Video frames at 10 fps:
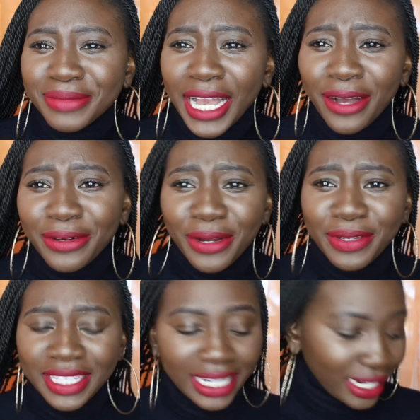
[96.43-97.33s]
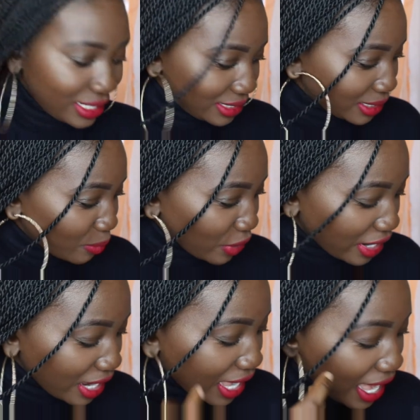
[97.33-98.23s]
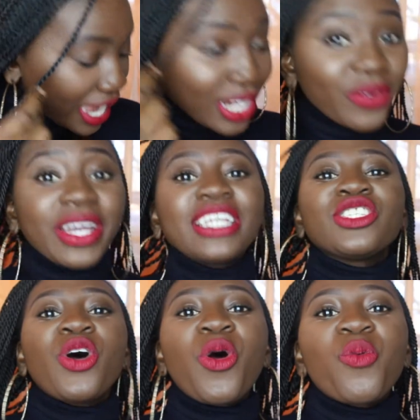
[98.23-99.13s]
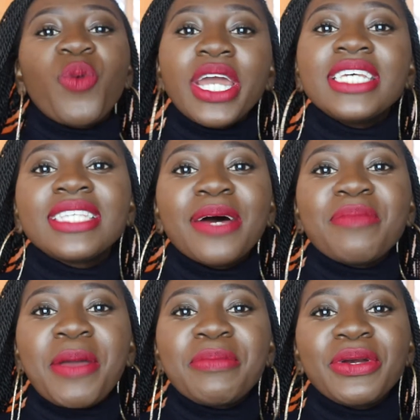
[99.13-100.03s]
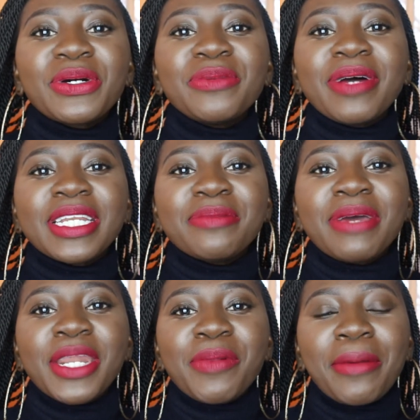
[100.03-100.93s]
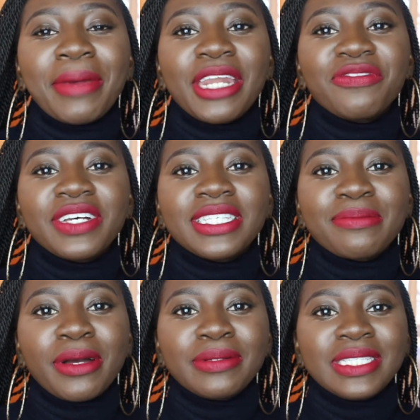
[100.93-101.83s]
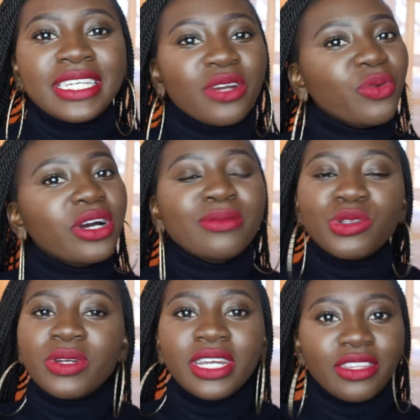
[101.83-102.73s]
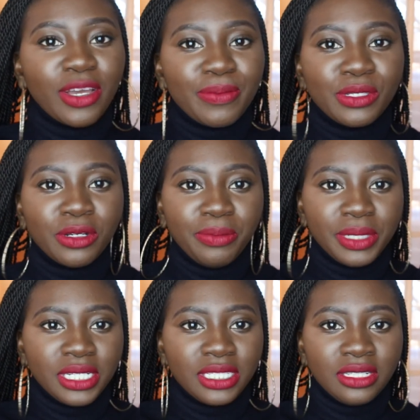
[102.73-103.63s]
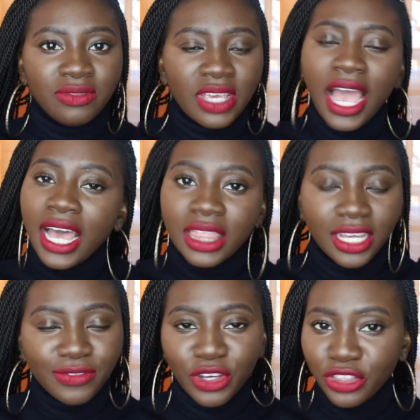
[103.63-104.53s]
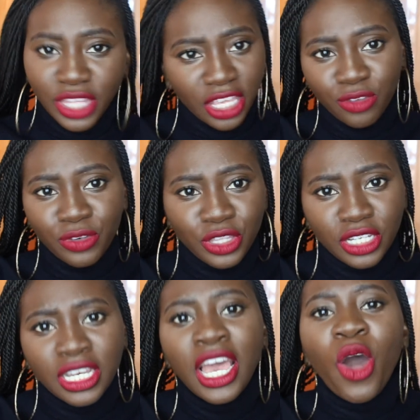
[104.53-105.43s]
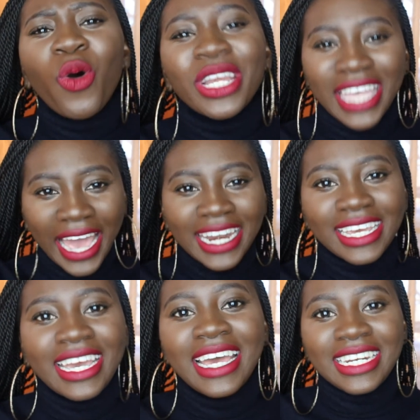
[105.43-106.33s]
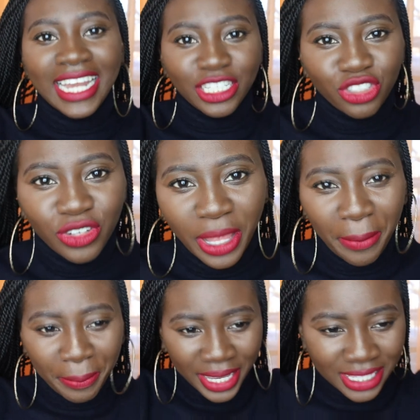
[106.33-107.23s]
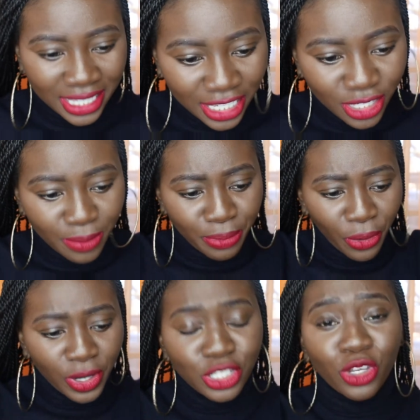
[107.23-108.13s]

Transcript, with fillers: I don't know, in the 90s somewhere. Anyway, so what is up, my miracle minded men and my manifesting mom and Sita? Welcome to another episode of Beenie TV. I love y'all. Thank you for the organic, natural, amazing support.